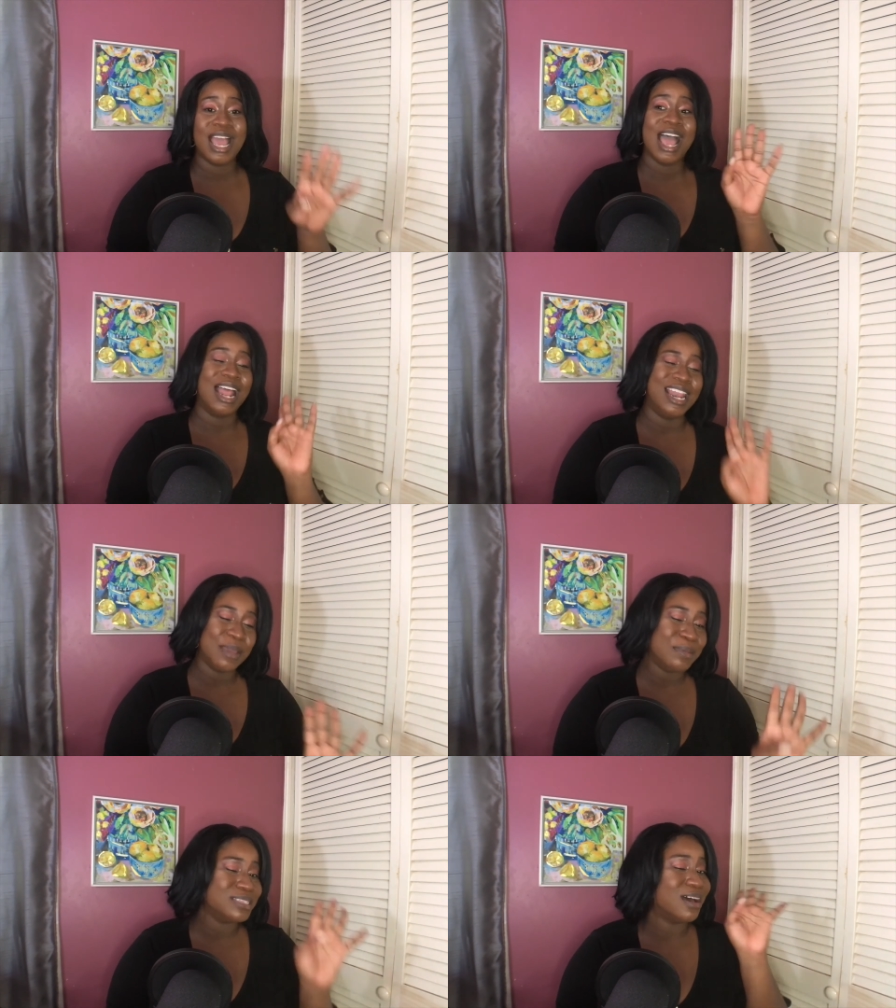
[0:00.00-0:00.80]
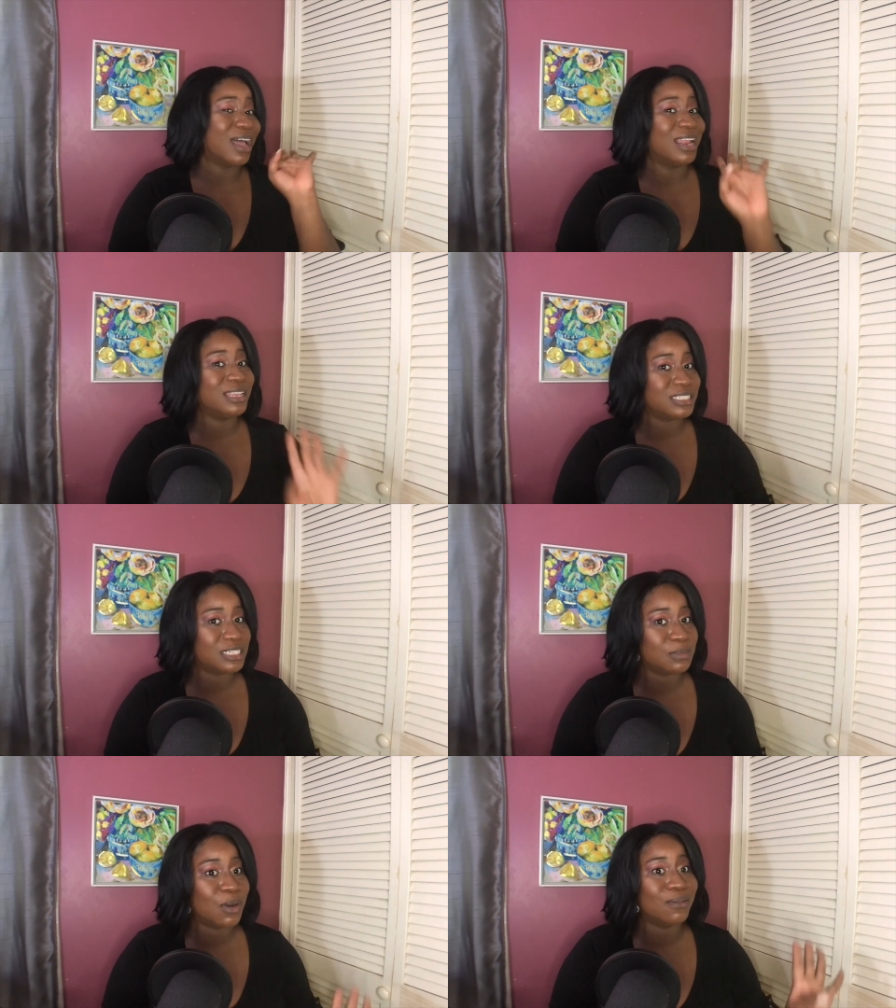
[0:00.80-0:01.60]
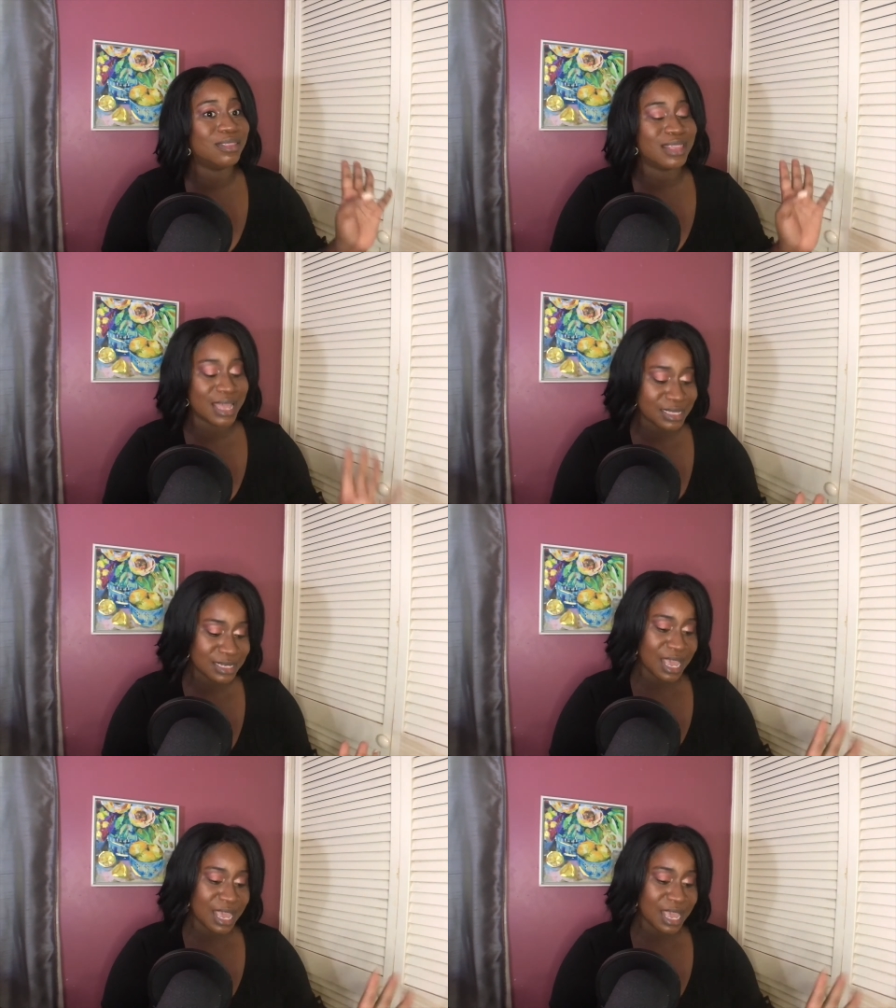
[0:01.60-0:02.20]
And let me talk a little about that.